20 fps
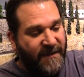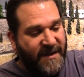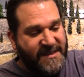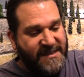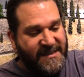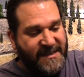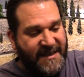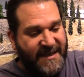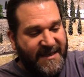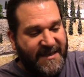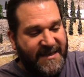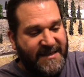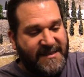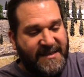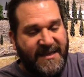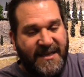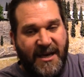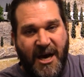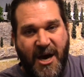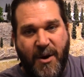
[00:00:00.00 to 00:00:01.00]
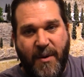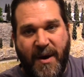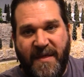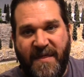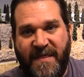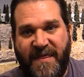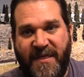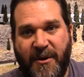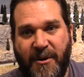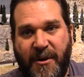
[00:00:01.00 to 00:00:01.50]
This is the
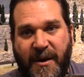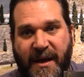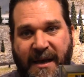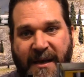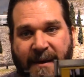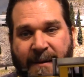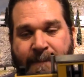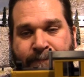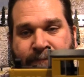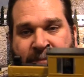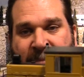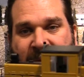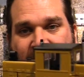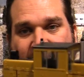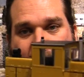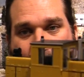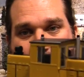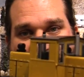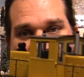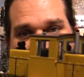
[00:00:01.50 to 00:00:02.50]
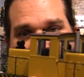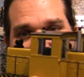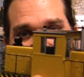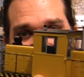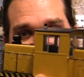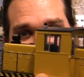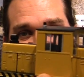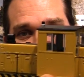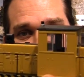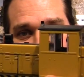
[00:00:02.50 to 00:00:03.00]
ON30
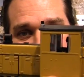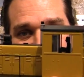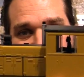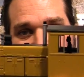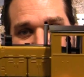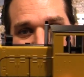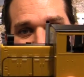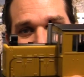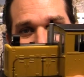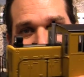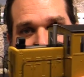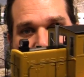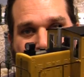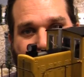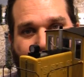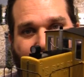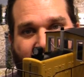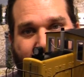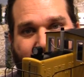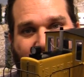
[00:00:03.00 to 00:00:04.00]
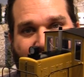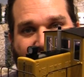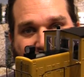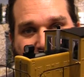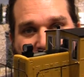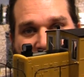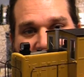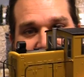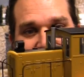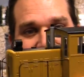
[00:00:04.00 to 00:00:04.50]
Whitcomb switcher by
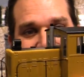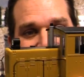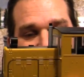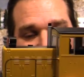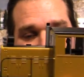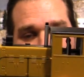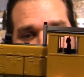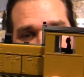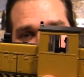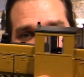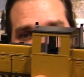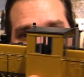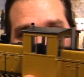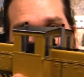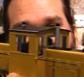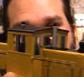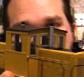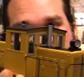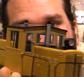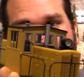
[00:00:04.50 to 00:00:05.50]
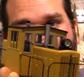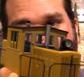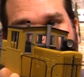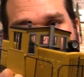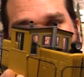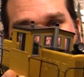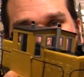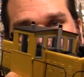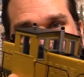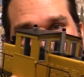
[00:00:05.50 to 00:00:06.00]
Bachmann. Really
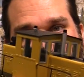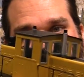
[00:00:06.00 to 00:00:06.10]
nice.